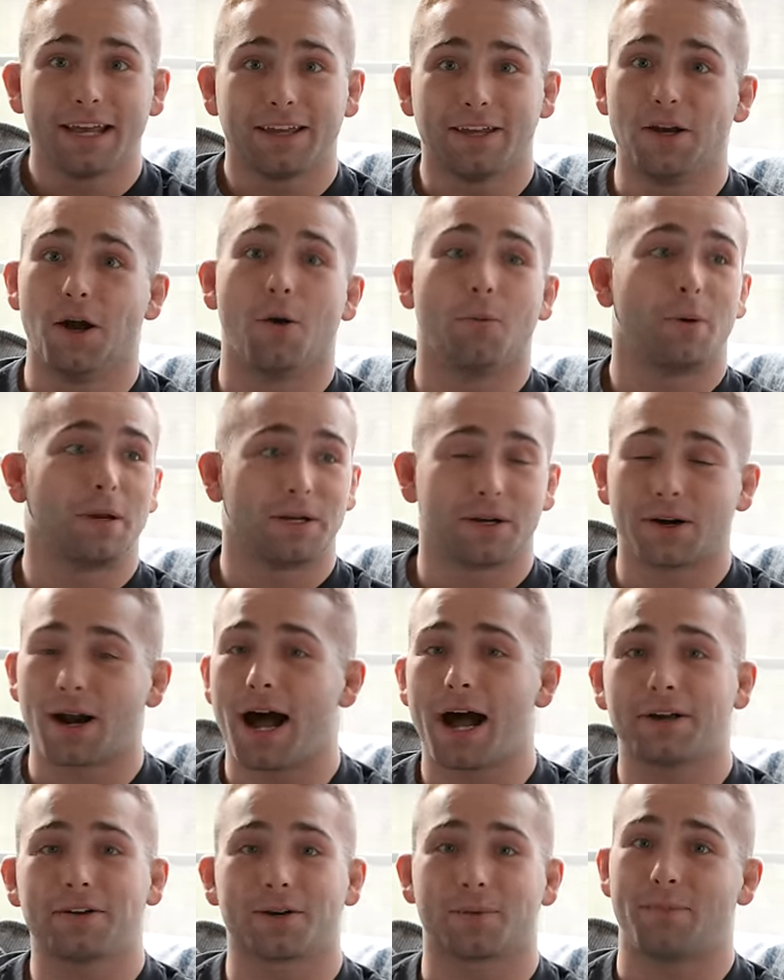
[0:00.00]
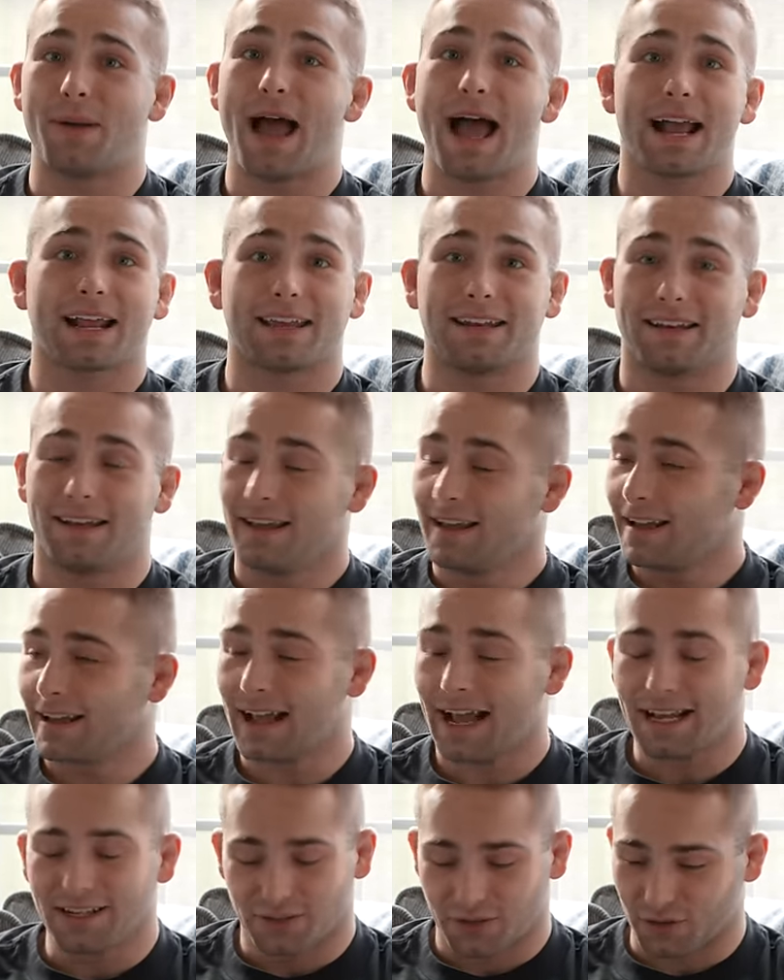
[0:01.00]
You know, when you're on your back and
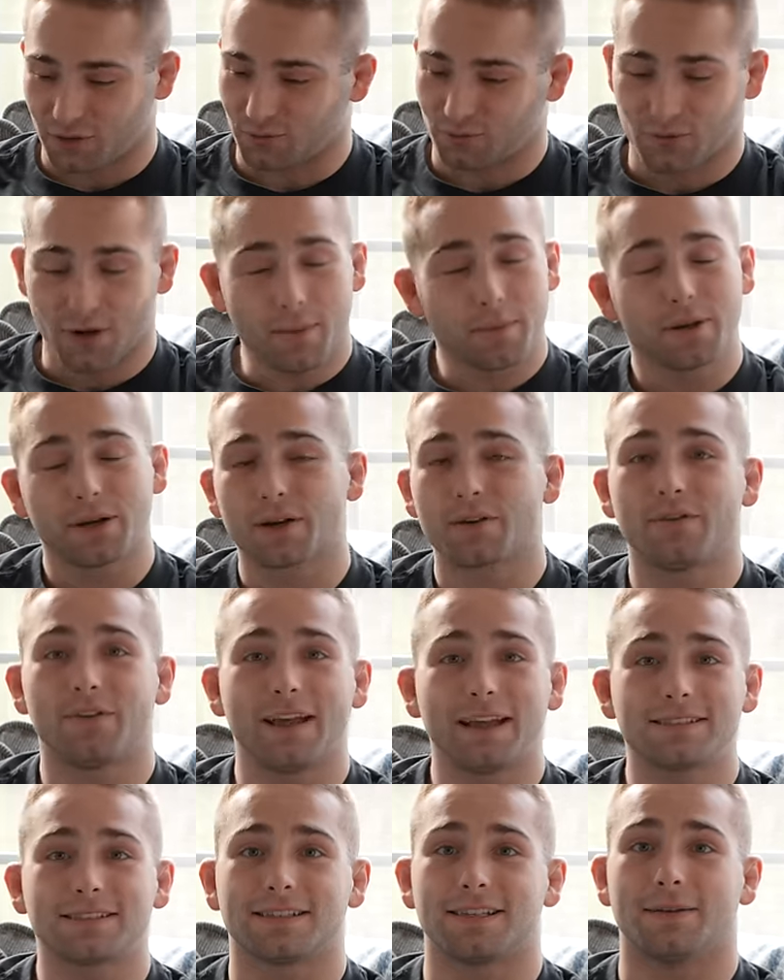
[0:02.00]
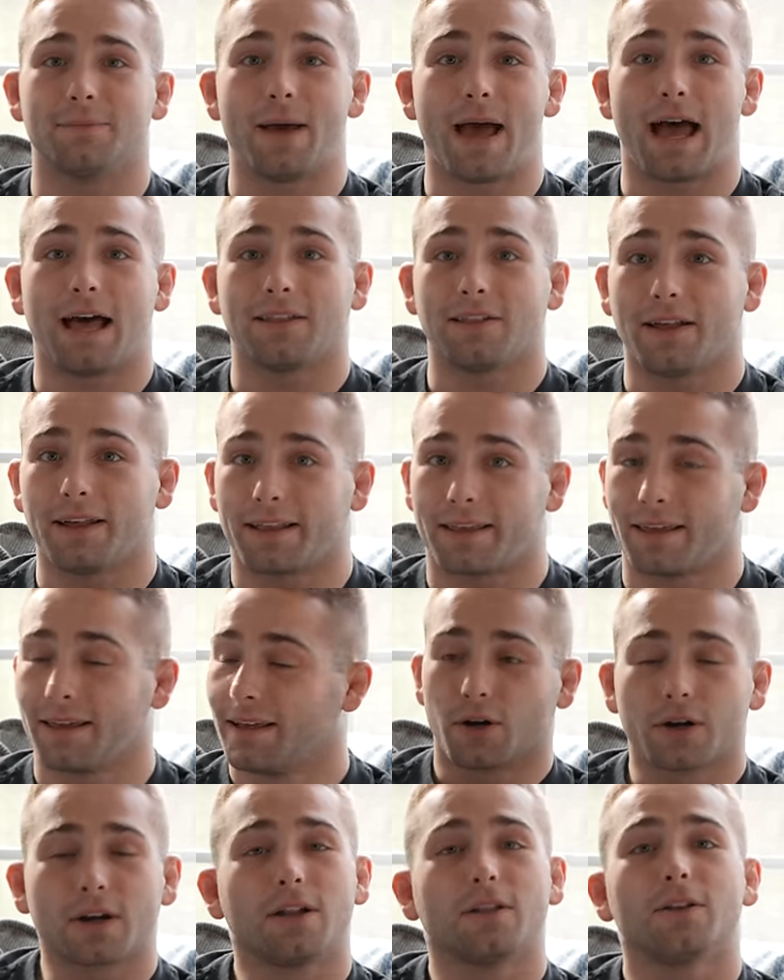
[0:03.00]
guys just rubbing your face in the mat, like
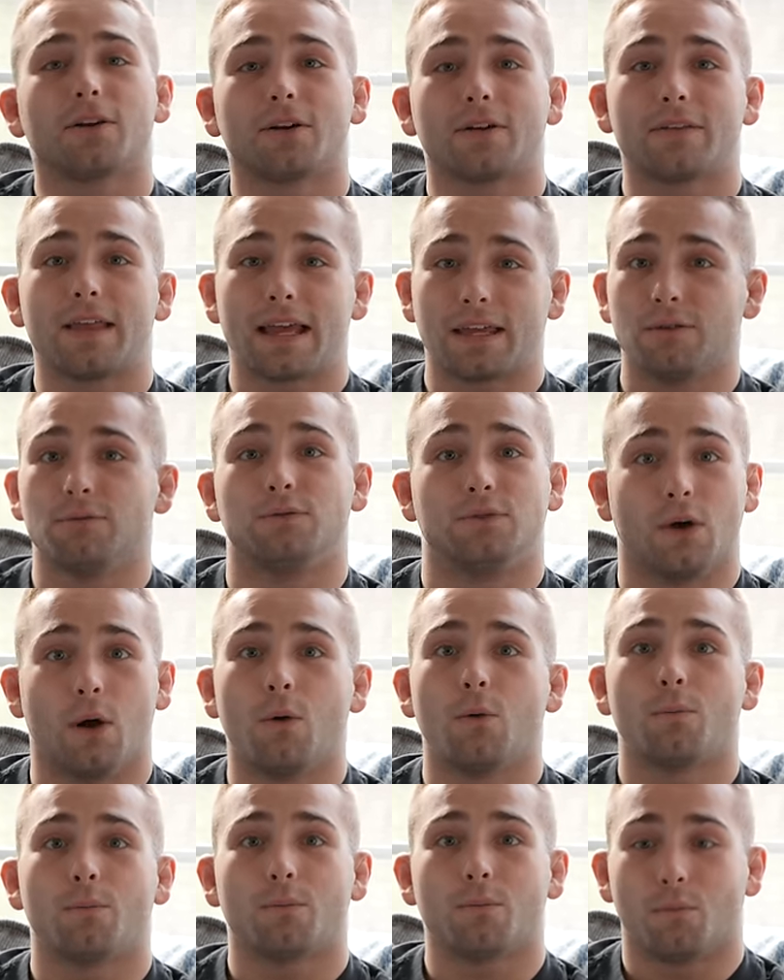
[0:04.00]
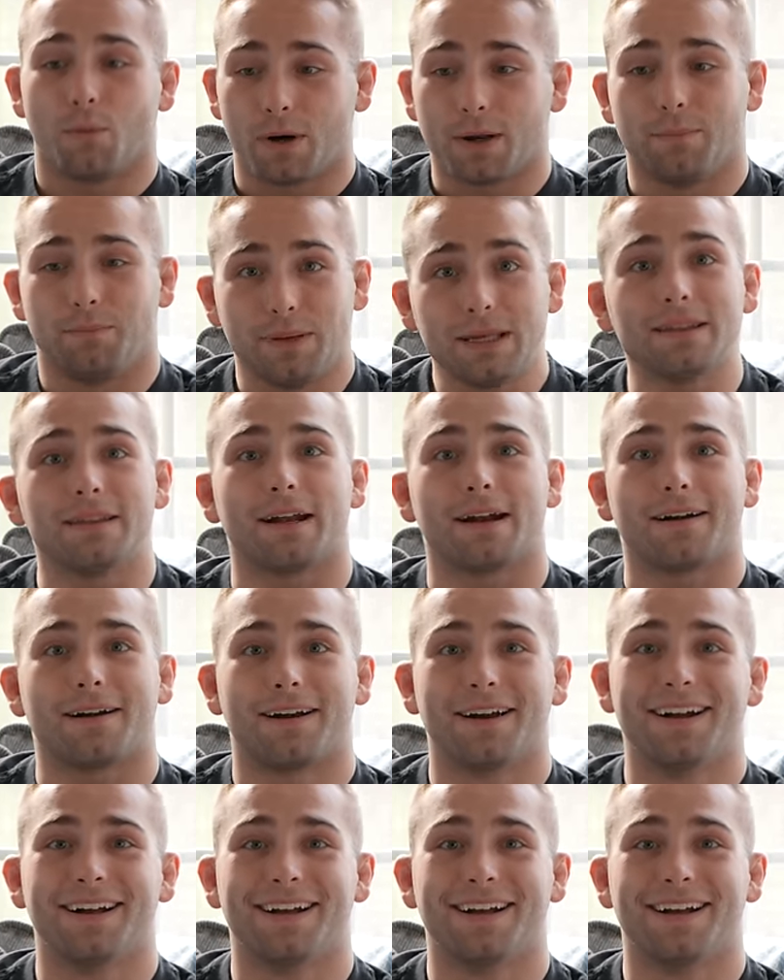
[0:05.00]
you're gonna learn that you don't wanna be there.